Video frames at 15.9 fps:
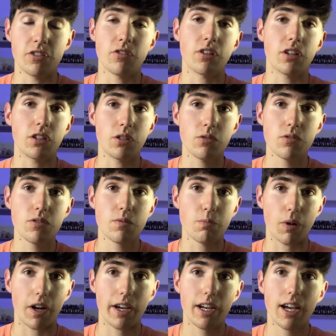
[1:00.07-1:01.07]
you can use,
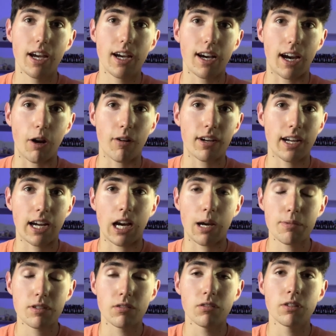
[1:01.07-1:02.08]
but I would
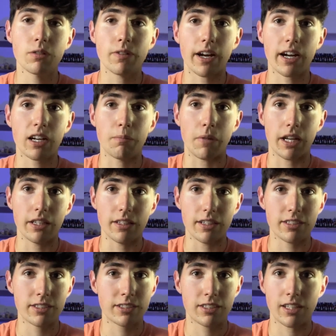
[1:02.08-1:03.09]
absolutely recommend
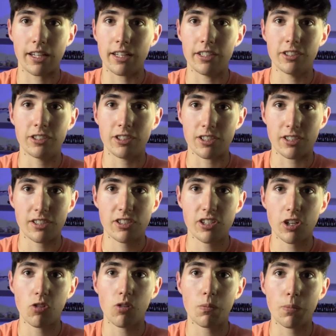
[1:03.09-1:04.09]
this. It is just
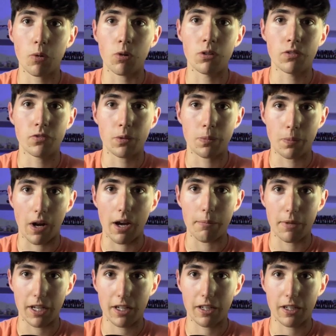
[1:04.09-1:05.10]
so important for prop
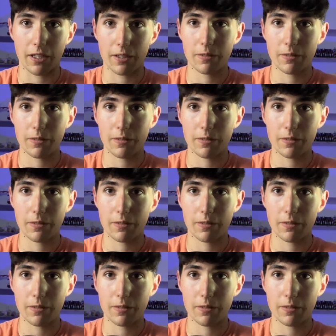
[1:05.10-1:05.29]
making.